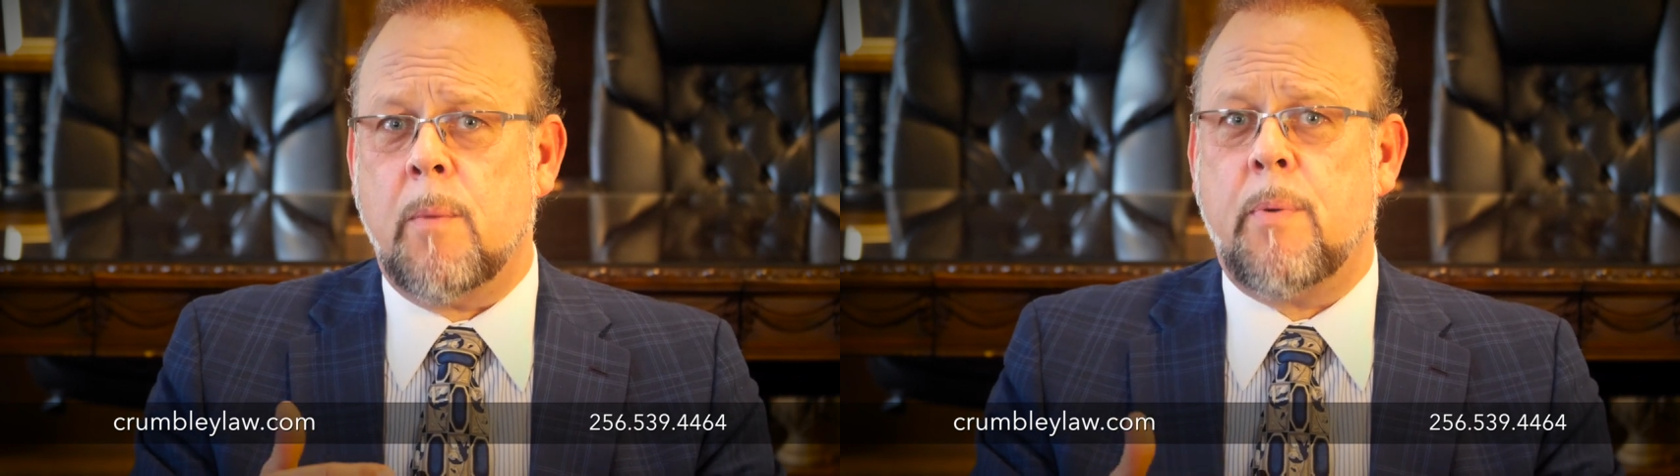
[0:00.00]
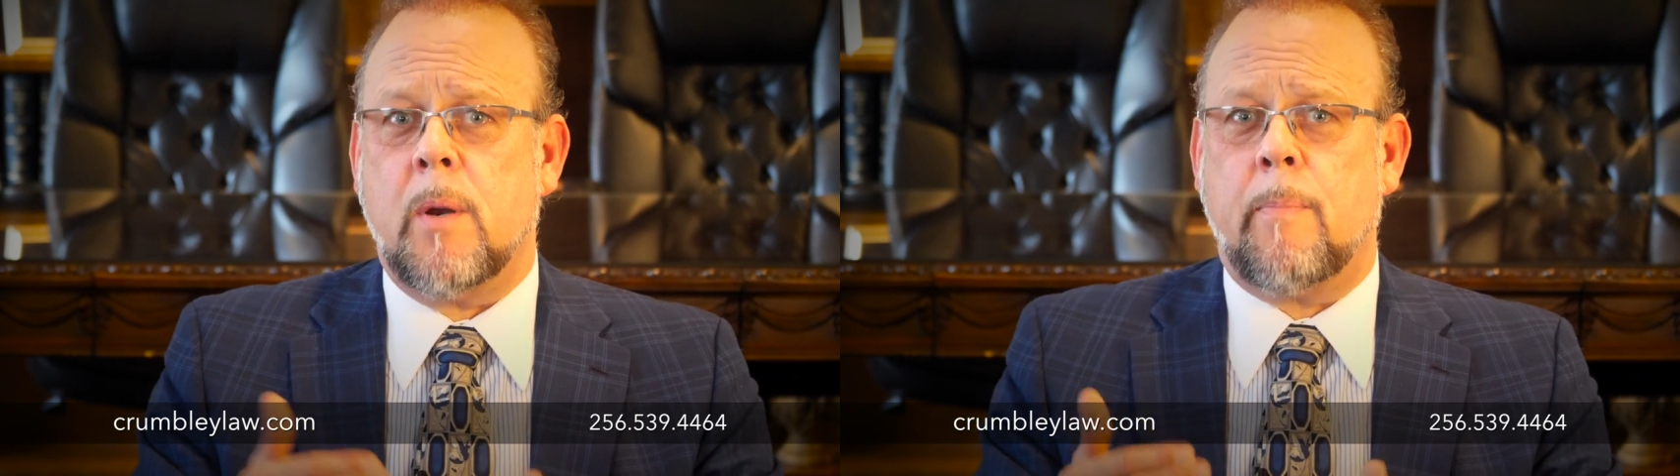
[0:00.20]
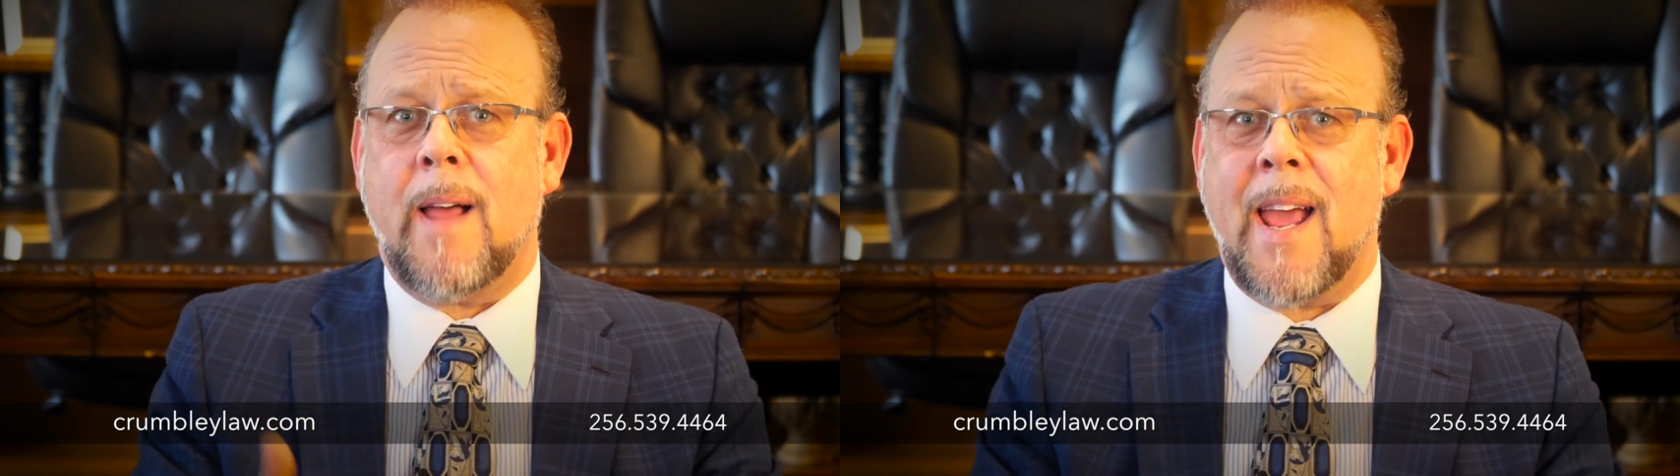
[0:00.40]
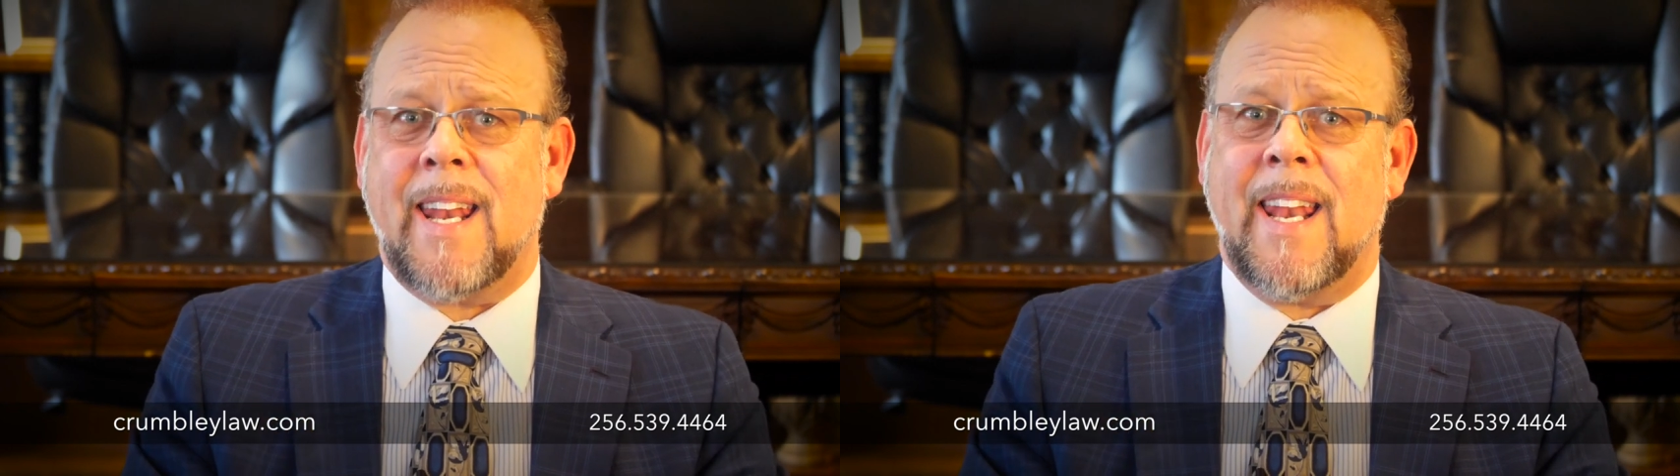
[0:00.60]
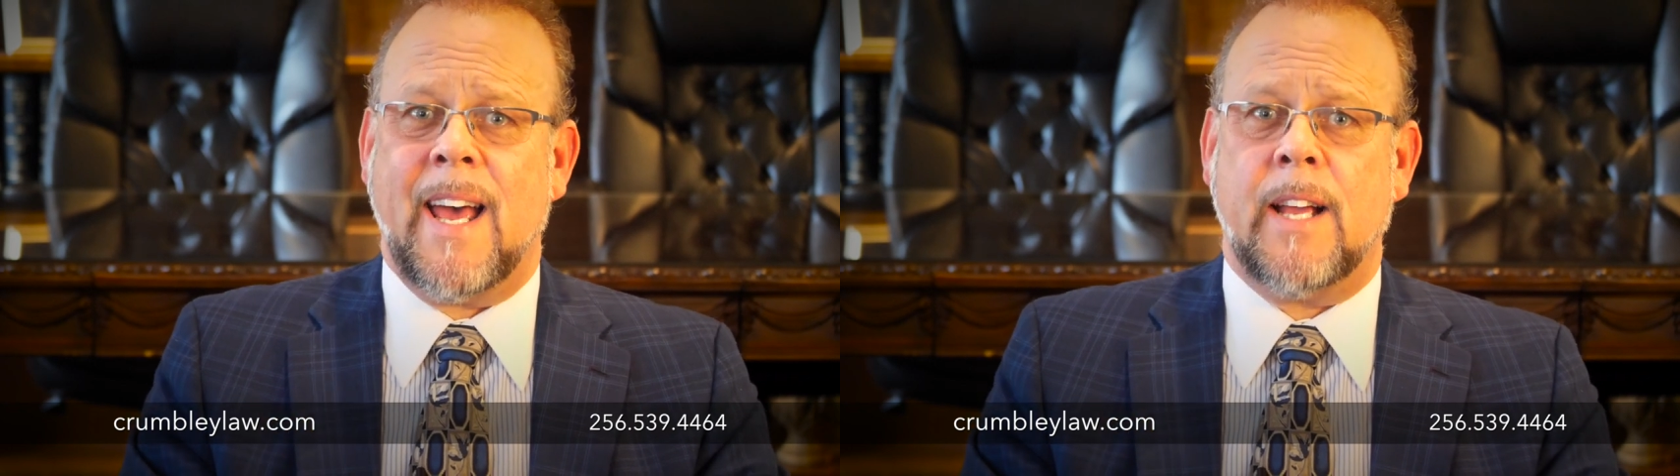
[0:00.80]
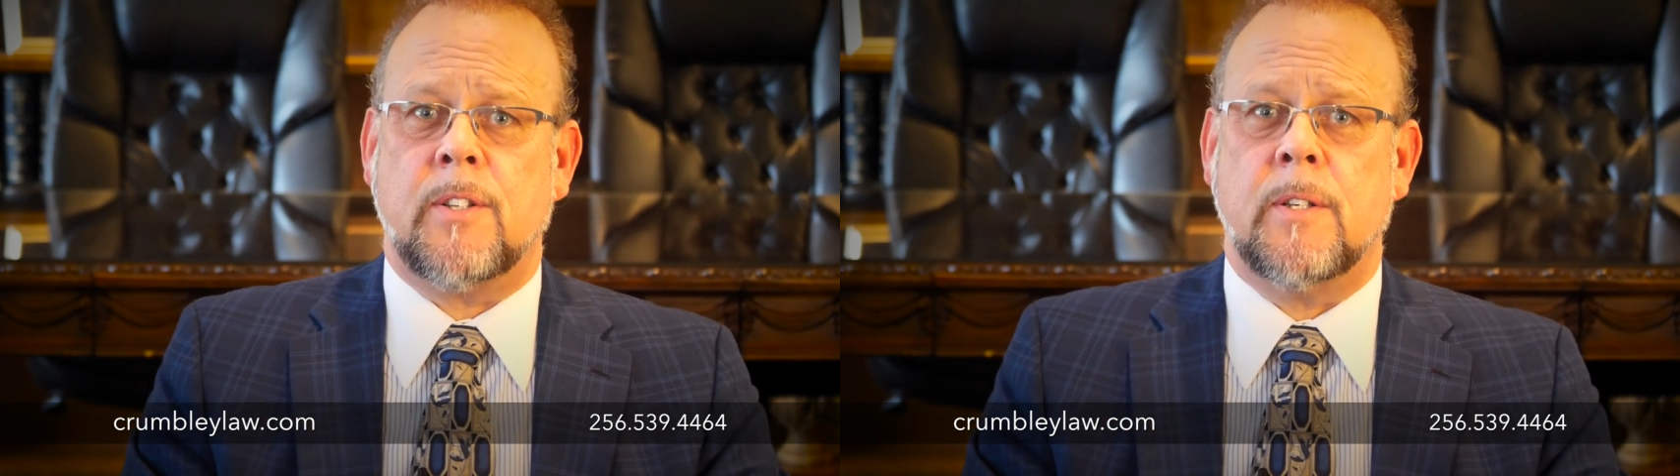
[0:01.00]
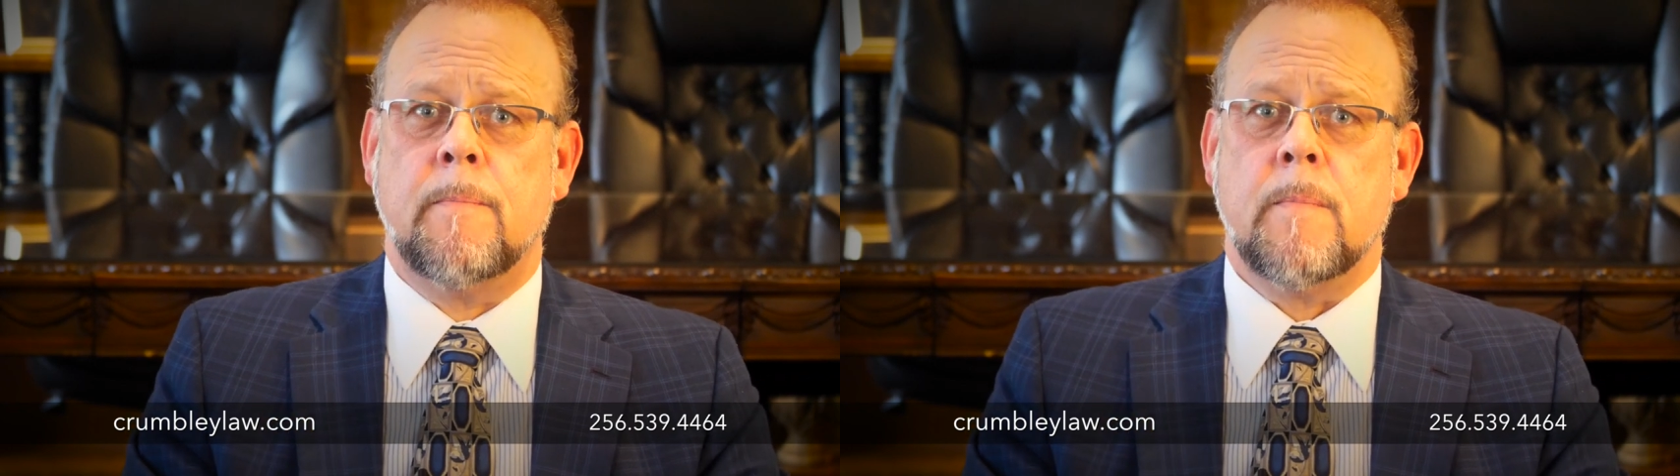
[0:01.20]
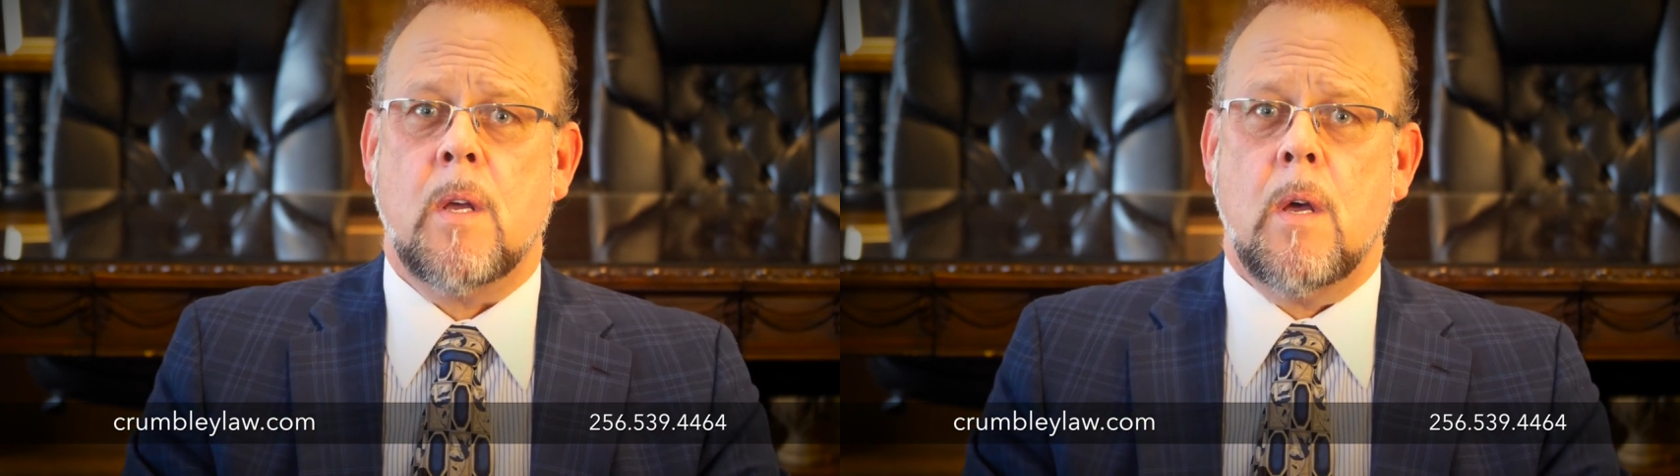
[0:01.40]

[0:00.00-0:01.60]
to put a plan in action,